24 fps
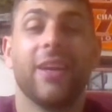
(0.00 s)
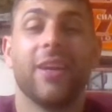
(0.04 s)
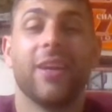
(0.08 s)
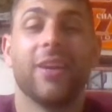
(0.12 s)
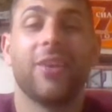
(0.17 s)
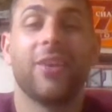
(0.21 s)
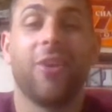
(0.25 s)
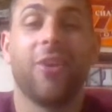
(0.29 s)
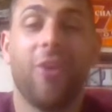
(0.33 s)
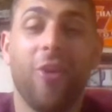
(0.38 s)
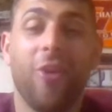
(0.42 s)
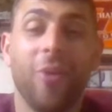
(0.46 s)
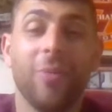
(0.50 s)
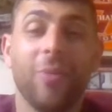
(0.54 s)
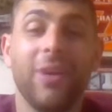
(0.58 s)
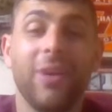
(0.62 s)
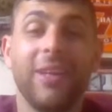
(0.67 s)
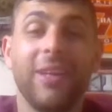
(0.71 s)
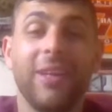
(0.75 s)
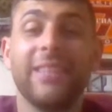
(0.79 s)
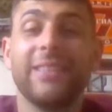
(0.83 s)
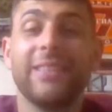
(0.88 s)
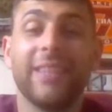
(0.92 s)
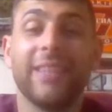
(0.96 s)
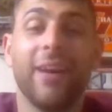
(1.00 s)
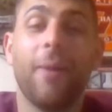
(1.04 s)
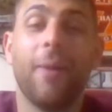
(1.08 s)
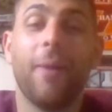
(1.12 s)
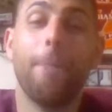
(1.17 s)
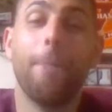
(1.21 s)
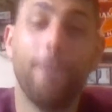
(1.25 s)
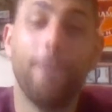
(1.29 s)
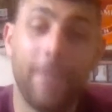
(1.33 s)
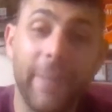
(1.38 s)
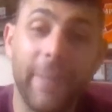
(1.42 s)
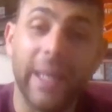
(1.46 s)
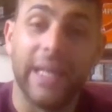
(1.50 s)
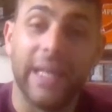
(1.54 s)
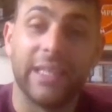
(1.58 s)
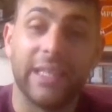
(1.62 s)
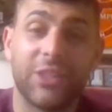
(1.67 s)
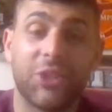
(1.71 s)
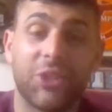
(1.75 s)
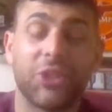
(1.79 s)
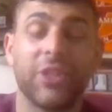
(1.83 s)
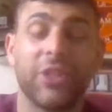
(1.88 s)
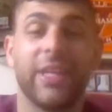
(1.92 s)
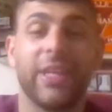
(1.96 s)
karma is a
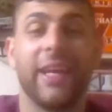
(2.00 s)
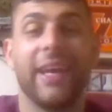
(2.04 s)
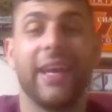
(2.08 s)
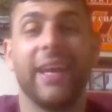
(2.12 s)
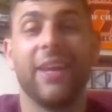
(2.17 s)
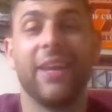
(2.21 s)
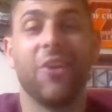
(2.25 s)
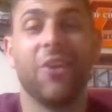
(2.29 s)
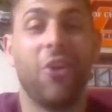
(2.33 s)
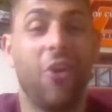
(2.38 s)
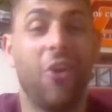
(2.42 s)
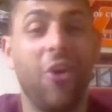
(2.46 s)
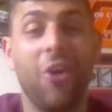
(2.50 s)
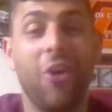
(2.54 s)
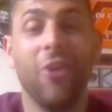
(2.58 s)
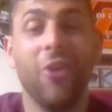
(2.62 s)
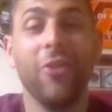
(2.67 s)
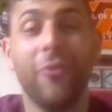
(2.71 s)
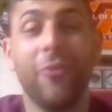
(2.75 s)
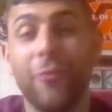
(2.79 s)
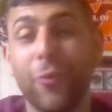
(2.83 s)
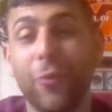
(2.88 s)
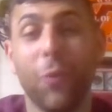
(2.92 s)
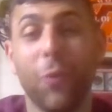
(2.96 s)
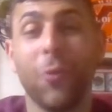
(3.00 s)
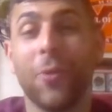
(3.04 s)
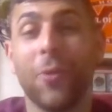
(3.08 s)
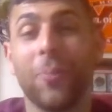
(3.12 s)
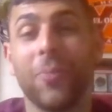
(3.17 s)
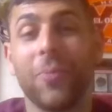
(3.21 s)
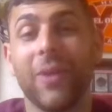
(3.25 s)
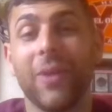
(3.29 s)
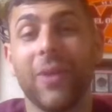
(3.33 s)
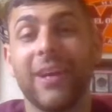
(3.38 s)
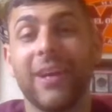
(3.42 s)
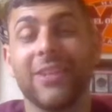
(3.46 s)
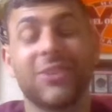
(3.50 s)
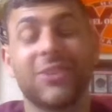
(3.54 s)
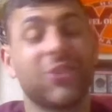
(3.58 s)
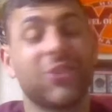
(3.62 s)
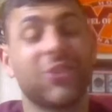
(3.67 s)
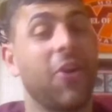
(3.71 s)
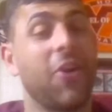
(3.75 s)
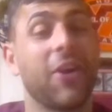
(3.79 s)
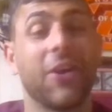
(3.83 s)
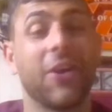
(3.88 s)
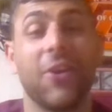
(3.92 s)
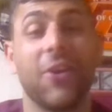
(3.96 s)
bitch, and all the Florida players
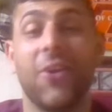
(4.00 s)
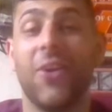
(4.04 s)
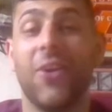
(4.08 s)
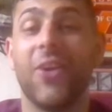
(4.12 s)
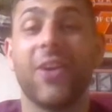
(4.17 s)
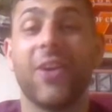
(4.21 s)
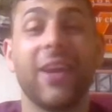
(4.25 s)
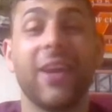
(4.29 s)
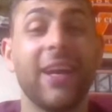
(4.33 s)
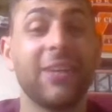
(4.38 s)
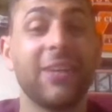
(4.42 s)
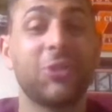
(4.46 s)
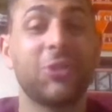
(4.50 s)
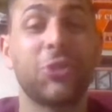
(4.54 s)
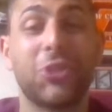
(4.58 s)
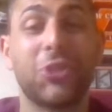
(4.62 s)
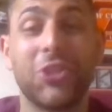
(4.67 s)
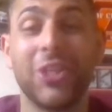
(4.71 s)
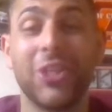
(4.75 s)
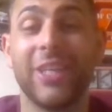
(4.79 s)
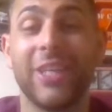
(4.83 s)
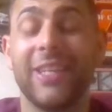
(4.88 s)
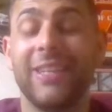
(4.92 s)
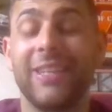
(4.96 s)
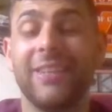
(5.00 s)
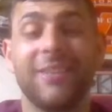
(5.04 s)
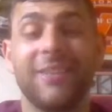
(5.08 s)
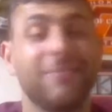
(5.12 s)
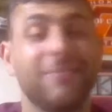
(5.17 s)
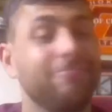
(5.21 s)
talking all that shit.